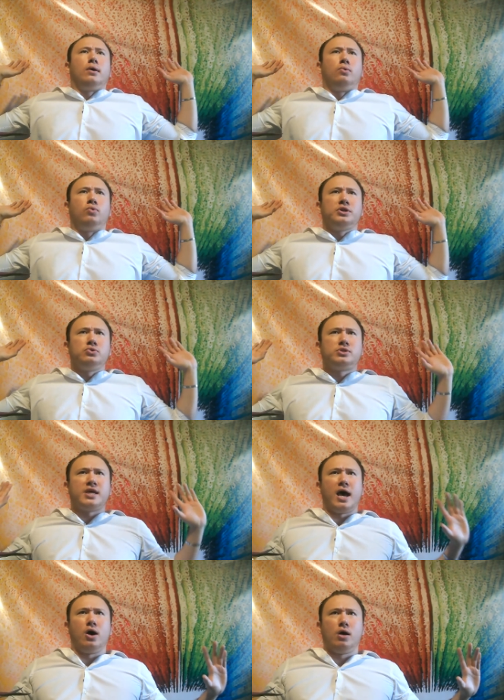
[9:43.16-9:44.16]
When you
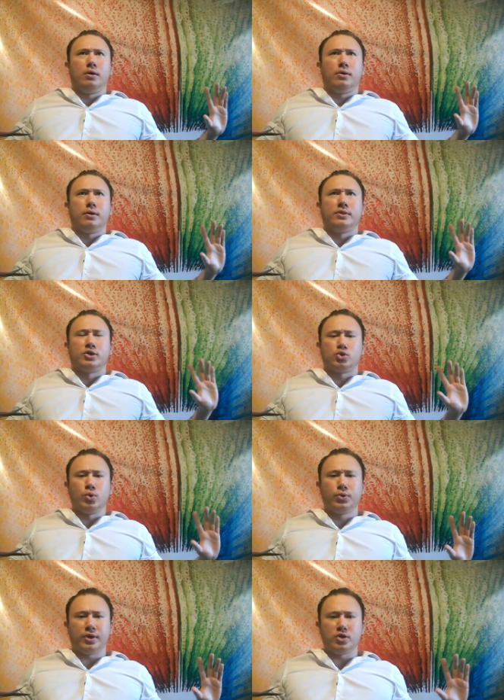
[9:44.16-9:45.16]
tell the
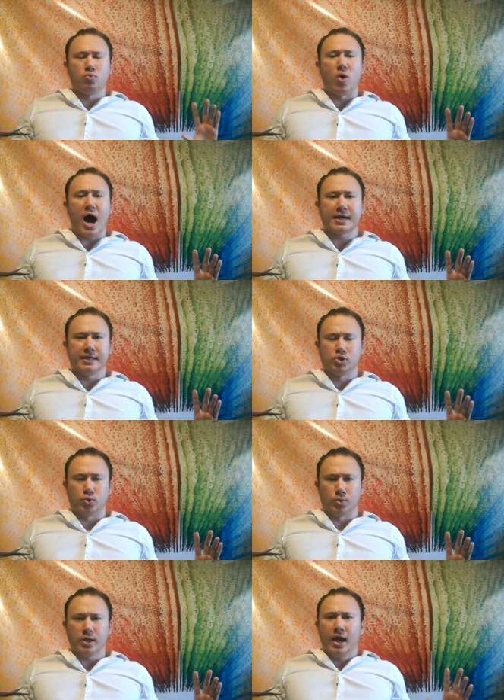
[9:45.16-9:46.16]
truth and you walk in
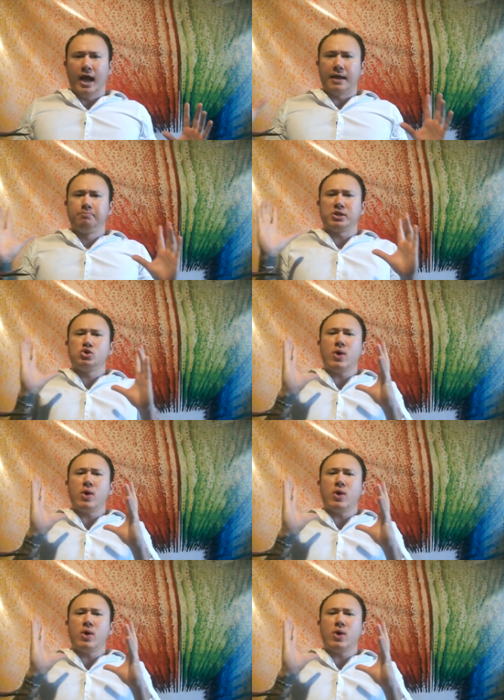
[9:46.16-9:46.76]
truth, and but you